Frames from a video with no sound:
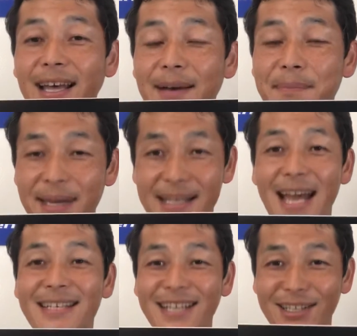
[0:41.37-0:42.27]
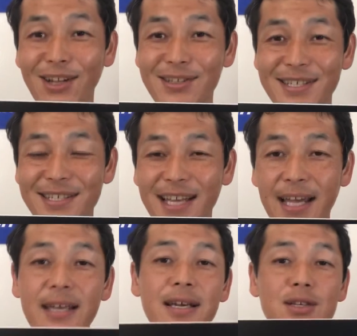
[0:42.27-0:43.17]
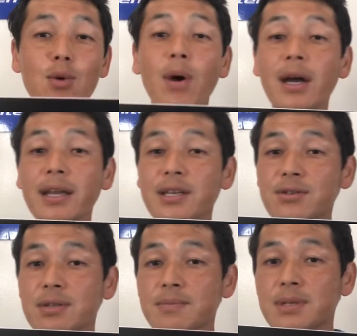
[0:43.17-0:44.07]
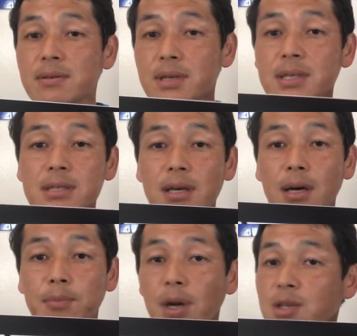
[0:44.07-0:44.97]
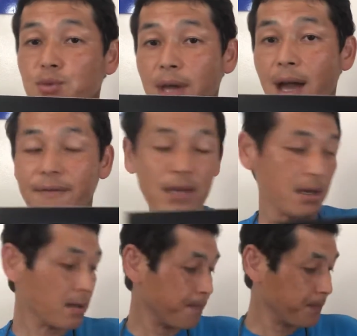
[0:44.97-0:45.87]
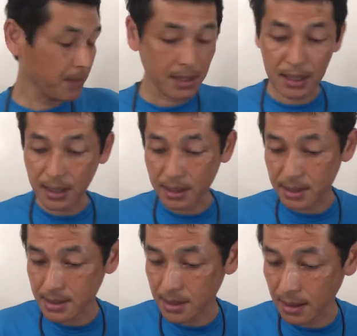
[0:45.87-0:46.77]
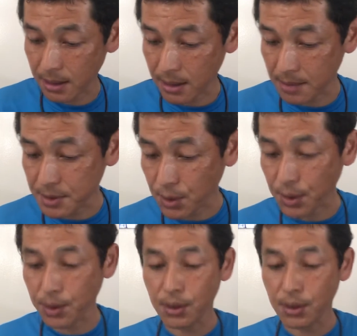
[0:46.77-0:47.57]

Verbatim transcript: Metax technology inside. So what kind of Extreme series uh, products we have here is, uh, let me show you.